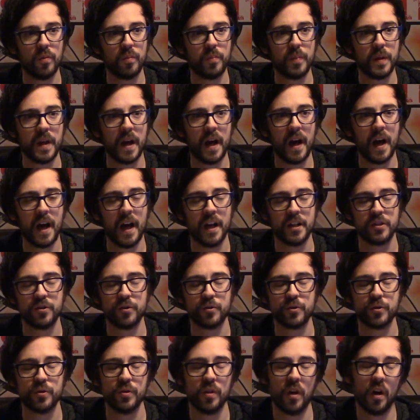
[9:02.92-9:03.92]
be a
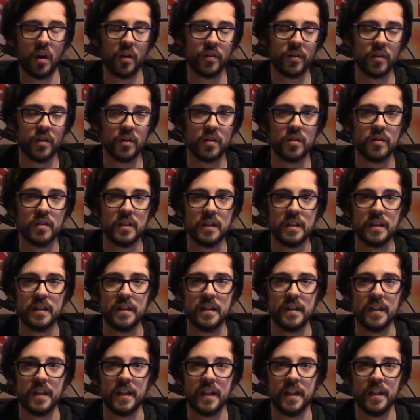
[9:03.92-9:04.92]
hazard to other
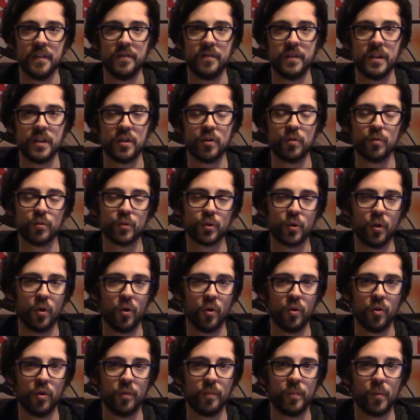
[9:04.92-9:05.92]
vehicles
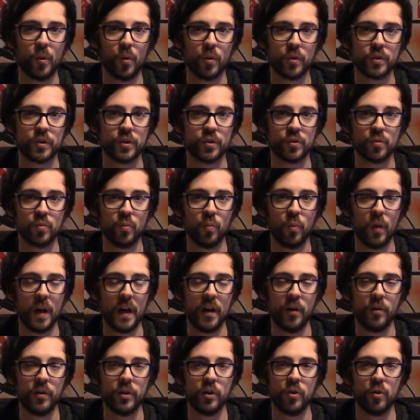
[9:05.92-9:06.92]
on the board as
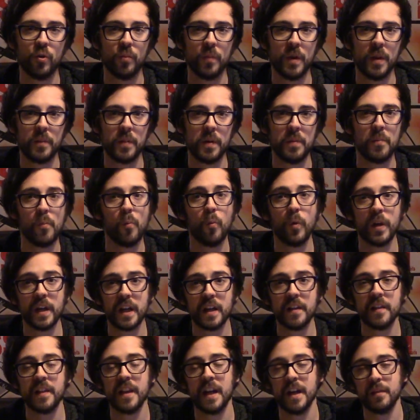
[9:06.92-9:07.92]
well. You know, maybe
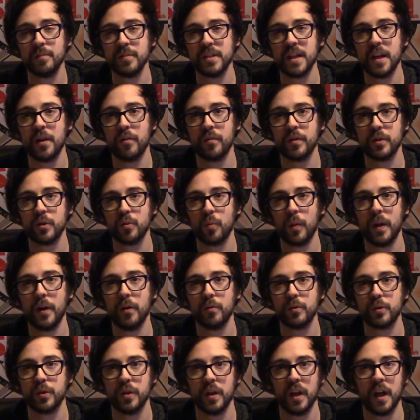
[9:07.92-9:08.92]
weaken them down as
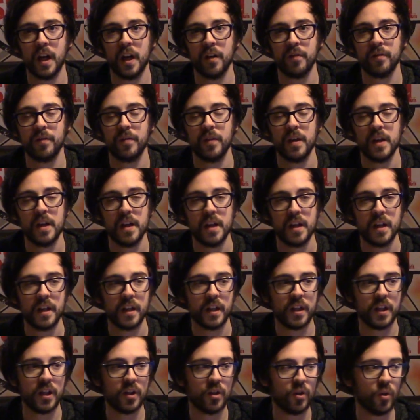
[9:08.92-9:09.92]
well, so you have,
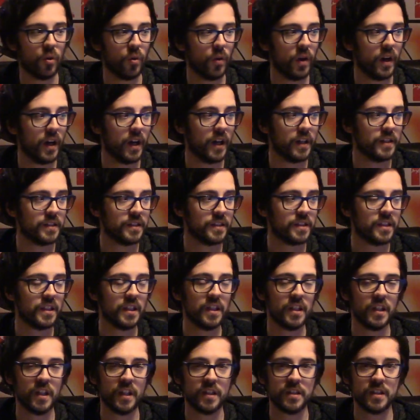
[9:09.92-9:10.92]
you know,
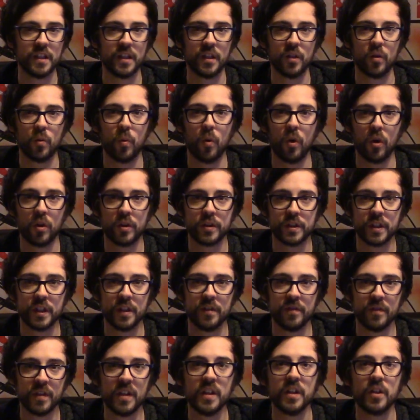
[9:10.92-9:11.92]
deteriorating
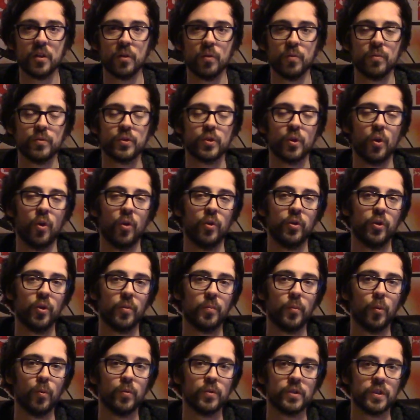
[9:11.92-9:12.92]
quality vehicles on your
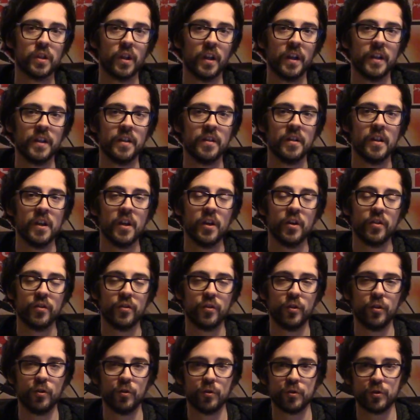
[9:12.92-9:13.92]
opponent's line
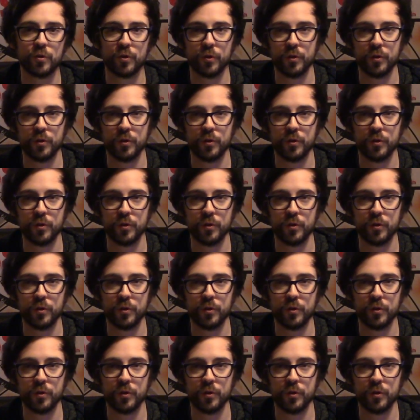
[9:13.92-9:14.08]
through your